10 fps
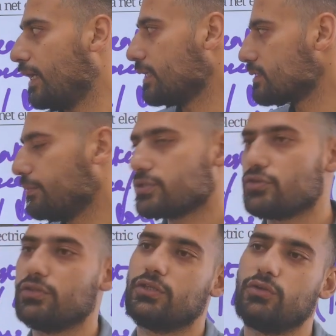is the
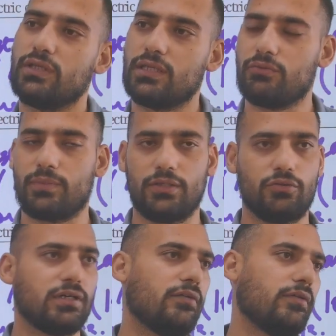meson theory given by
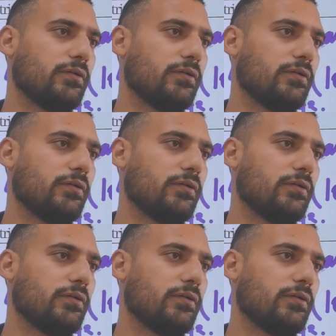Yukawa.